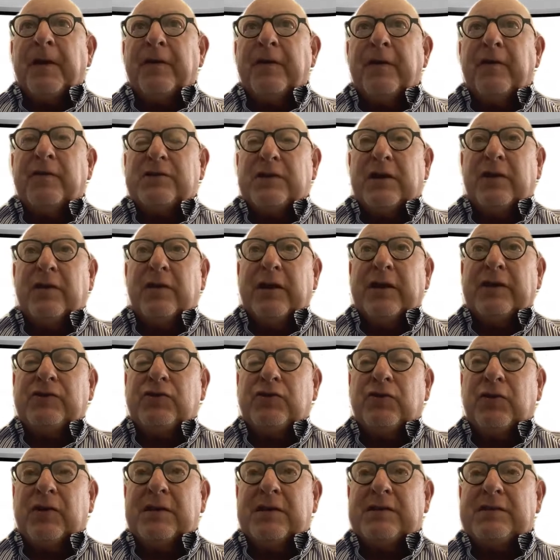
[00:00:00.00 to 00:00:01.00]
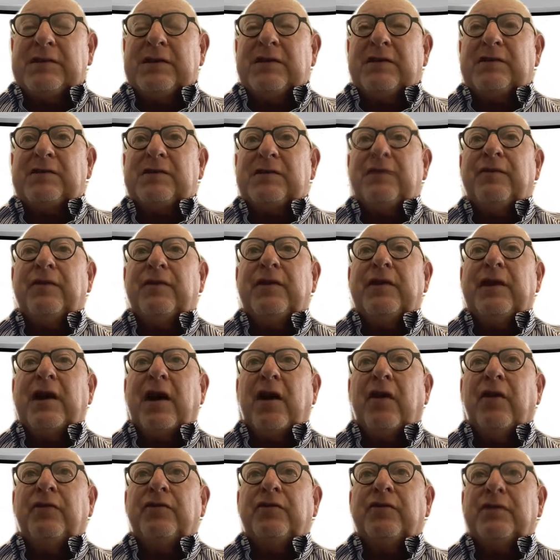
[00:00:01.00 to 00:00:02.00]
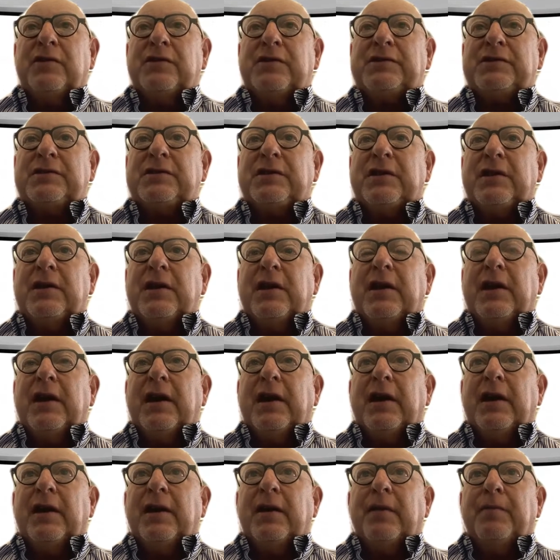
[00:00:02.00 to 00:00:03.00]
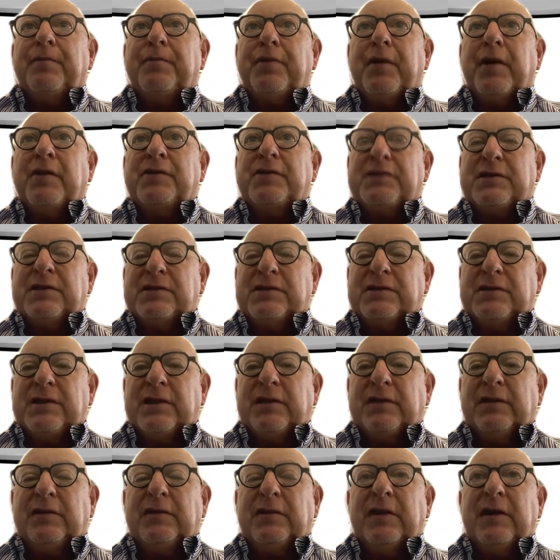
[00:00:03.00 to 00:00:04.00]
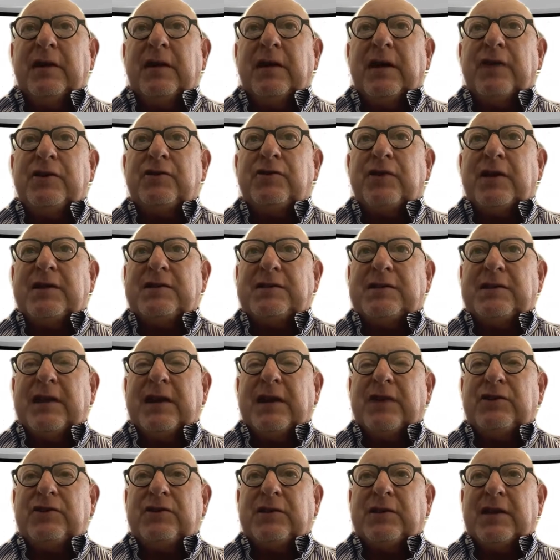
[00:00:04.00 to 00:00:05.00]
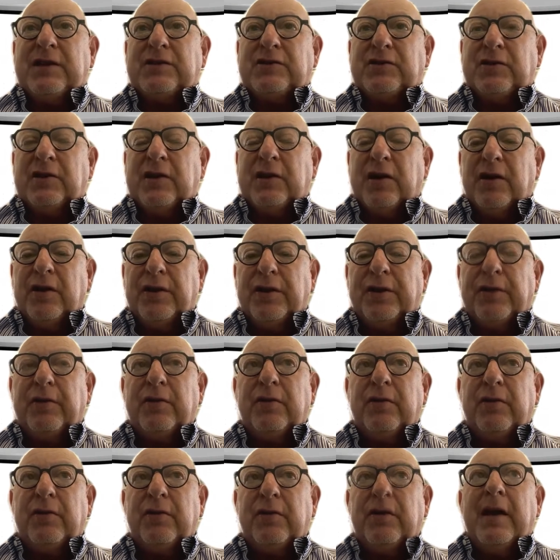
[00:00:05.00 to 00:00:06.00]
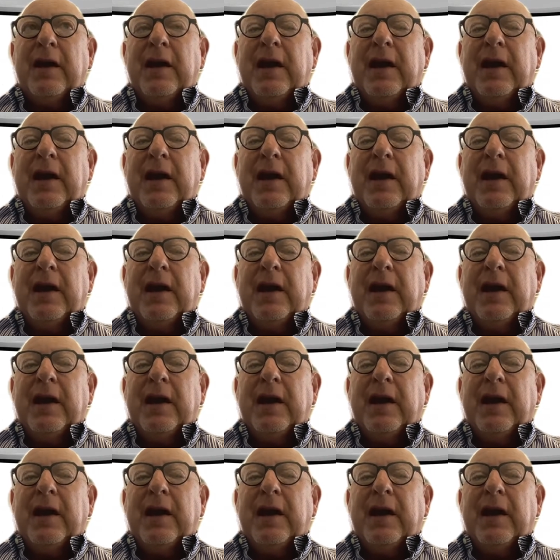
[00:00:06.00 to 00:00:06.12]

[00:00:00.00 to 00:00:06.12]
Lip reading: there is, as you can see, there's a very onerous process that a tracing agent has to go through.